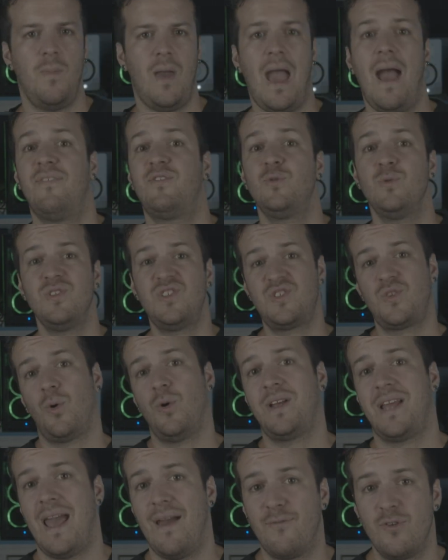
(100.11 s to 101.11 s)
After
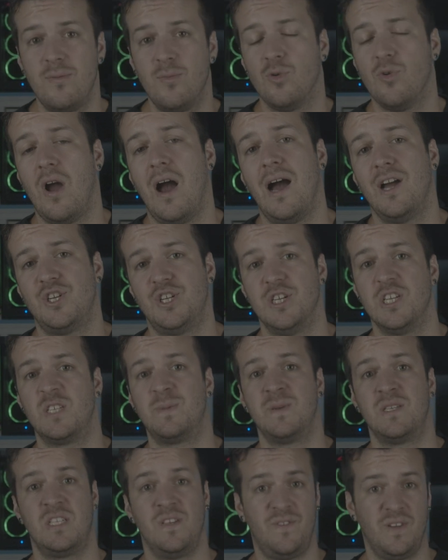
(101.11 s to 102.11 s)
restoring every mirage in a
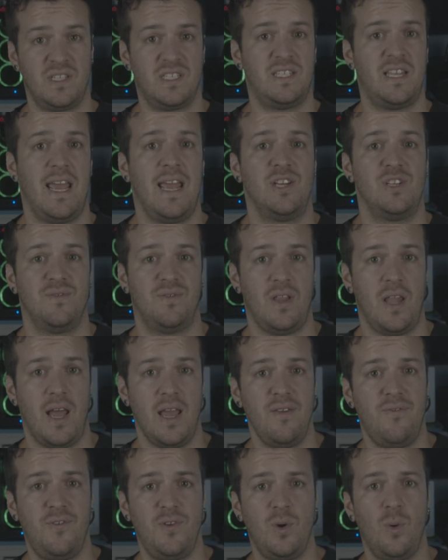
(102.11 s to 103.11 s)
specific stage of
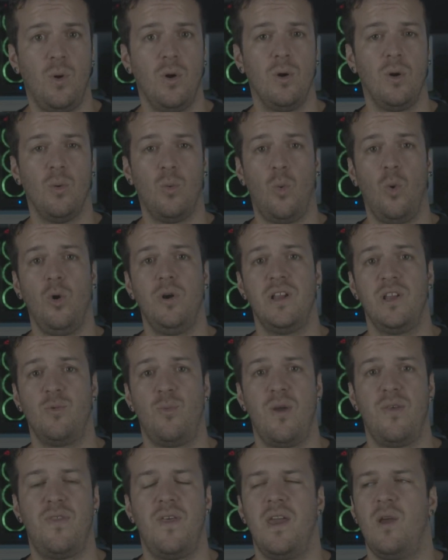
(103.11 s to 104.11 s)
life, you are rewarded
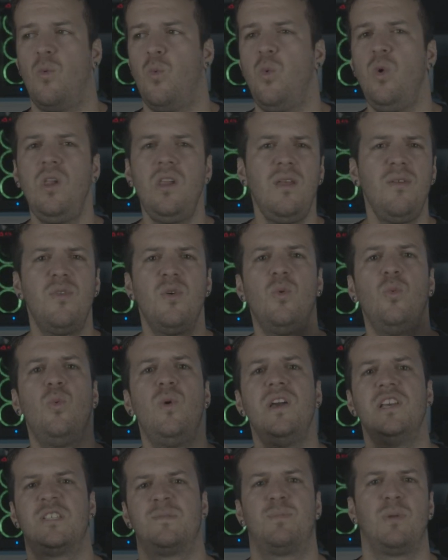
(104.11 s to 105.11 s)
with a
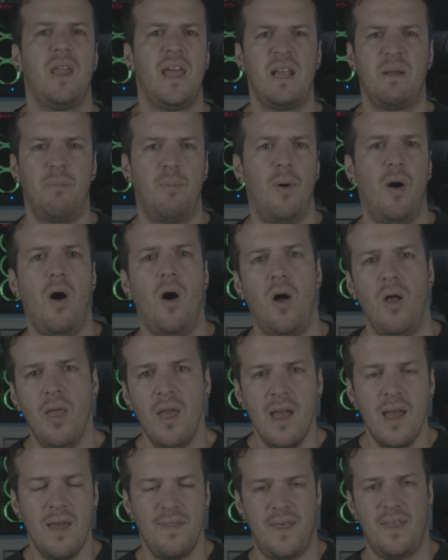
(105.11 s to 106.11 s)
will-o'-the-wisp-like ball
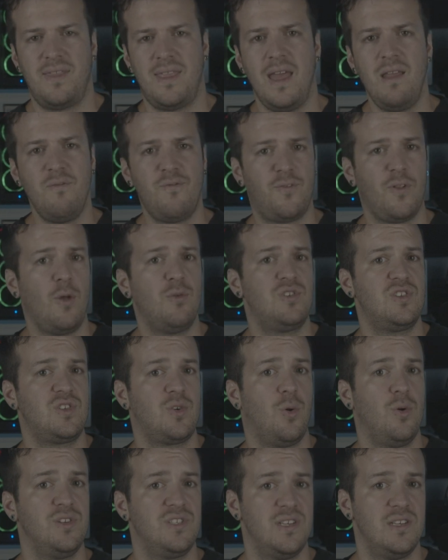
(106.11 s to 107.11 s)
that then floats
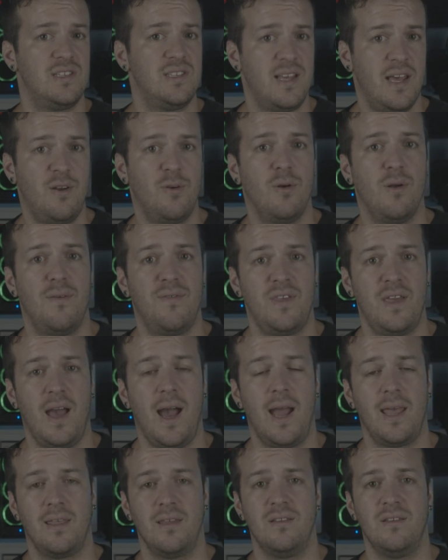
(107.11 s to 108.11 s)
towards the center of the
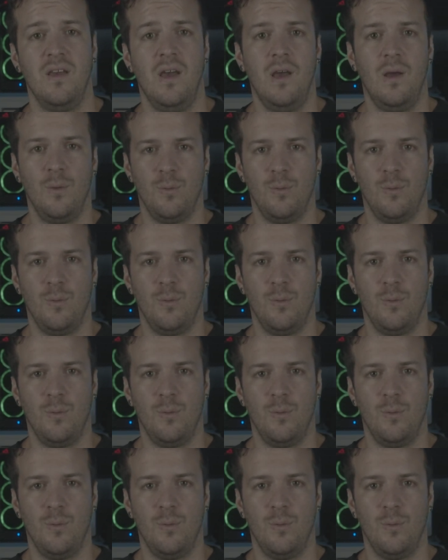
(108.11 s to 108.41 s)
island,